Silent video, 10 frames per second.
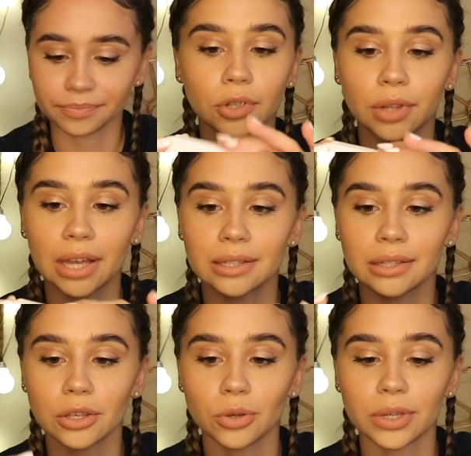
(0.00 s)
So that's
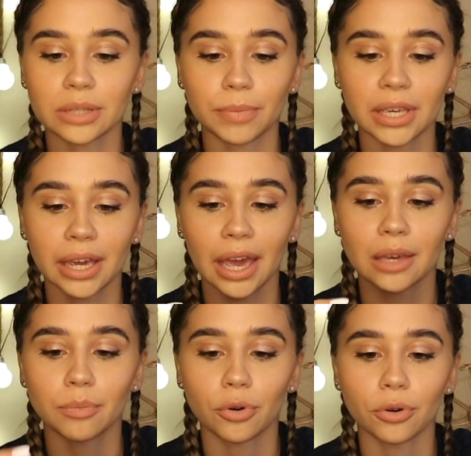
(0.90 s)
the USB
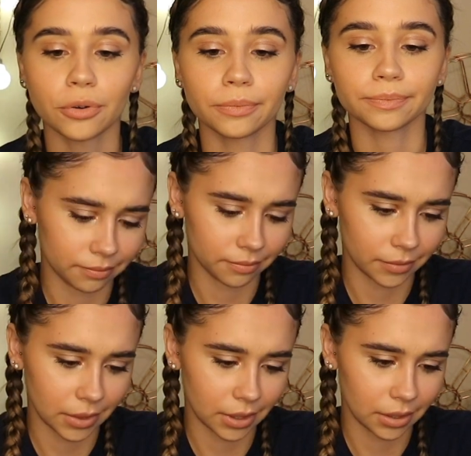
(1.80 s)
cable.
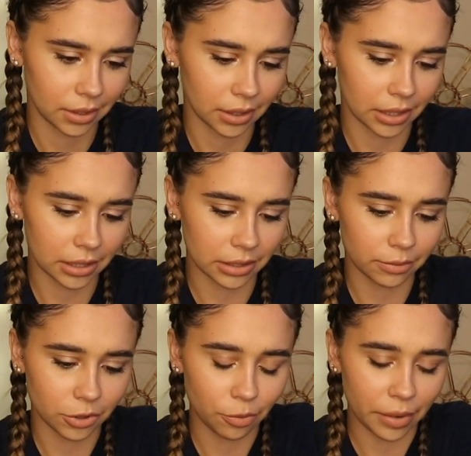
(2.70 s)
Guys,
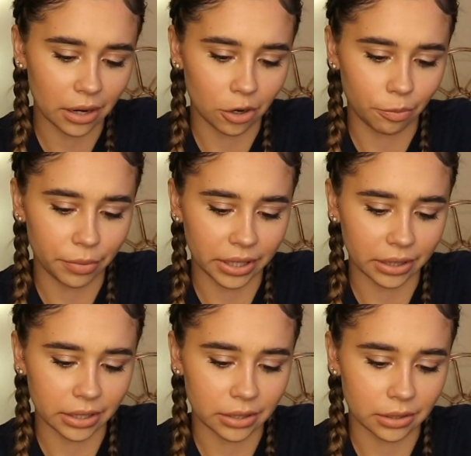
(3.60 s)
I'm so bad at
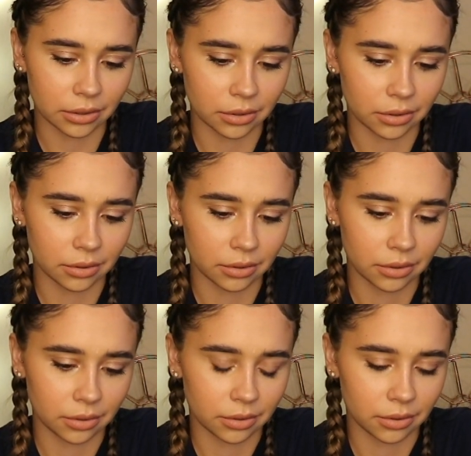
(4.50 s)
opening this.
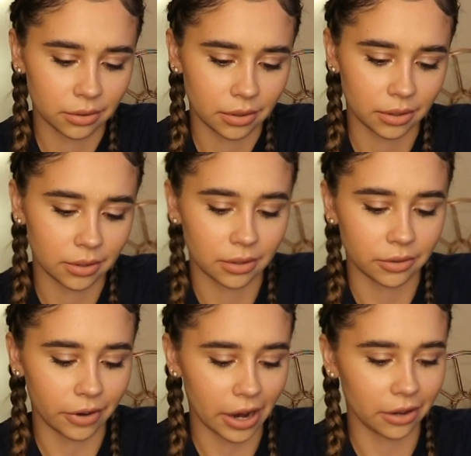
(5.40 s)

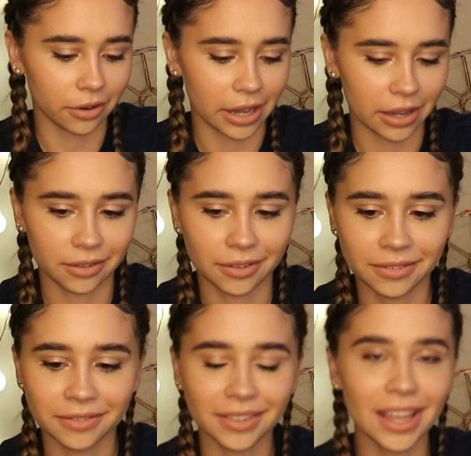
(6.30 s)
Right, okay.
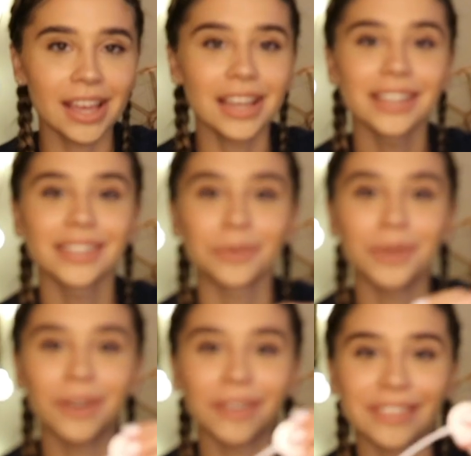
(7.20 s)
So
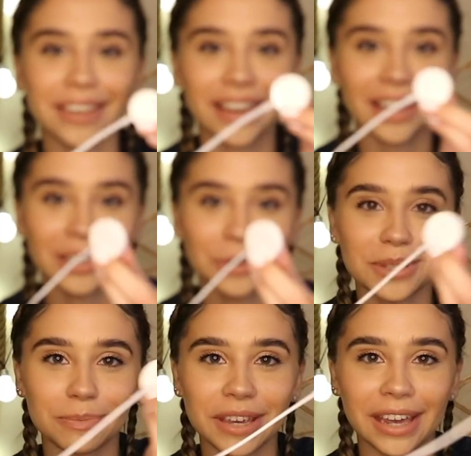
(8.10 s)
we got the
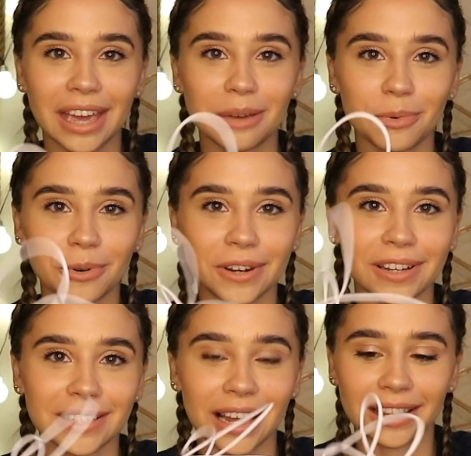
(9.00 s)
USB cable, it
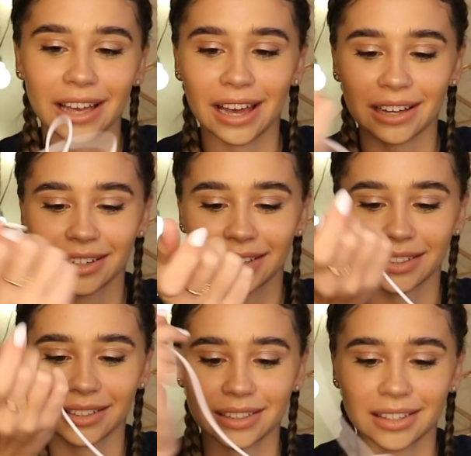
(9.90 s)
looks like that.
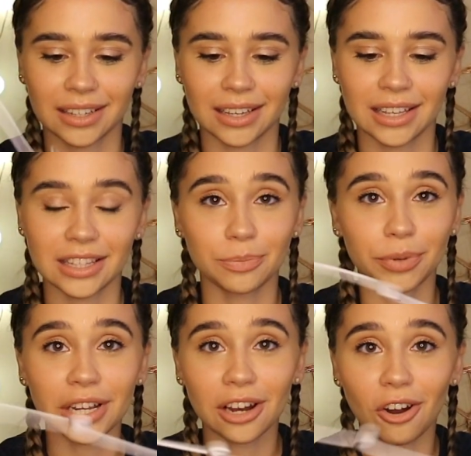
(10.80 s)
It's
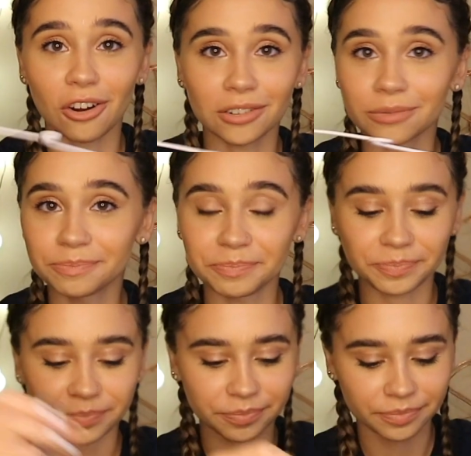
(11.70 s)
pretty long.
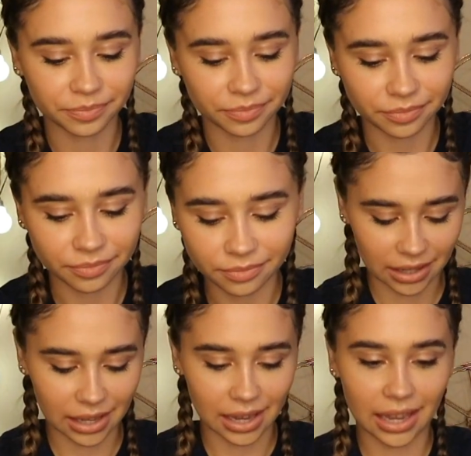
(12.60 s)

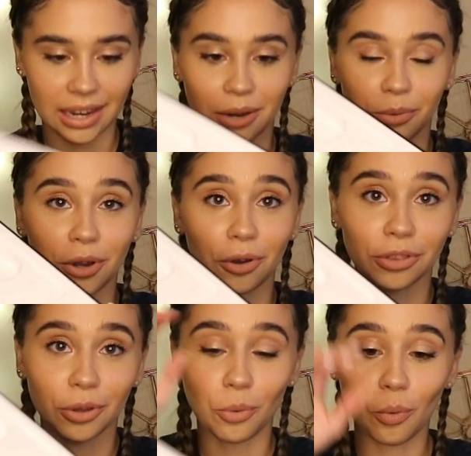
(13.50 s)
And then we
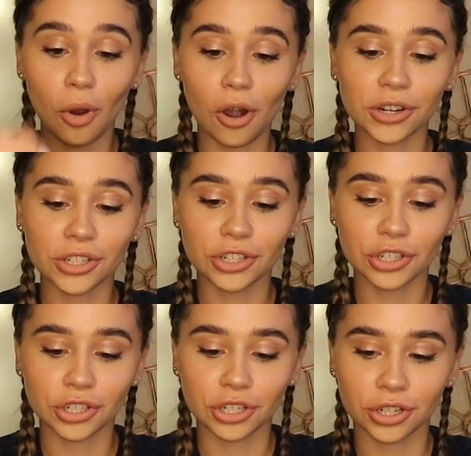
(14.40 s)
got the
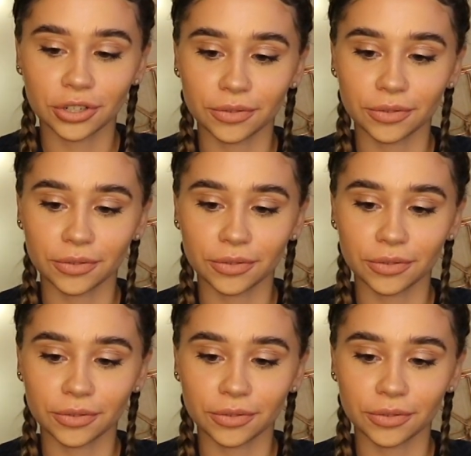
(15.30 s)
watch.